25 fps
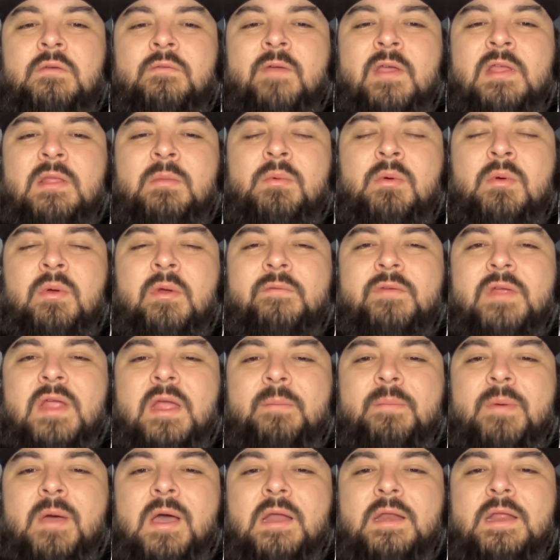Available wherever you
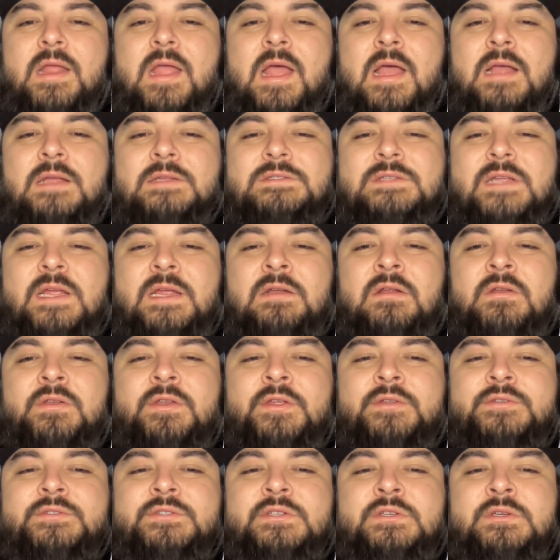get podcasts and on
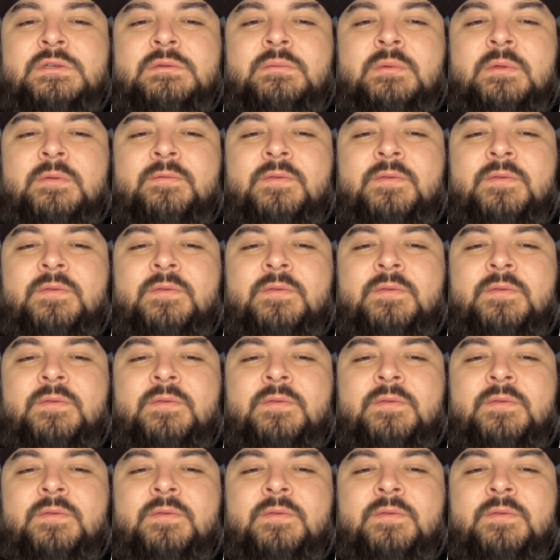YouTube.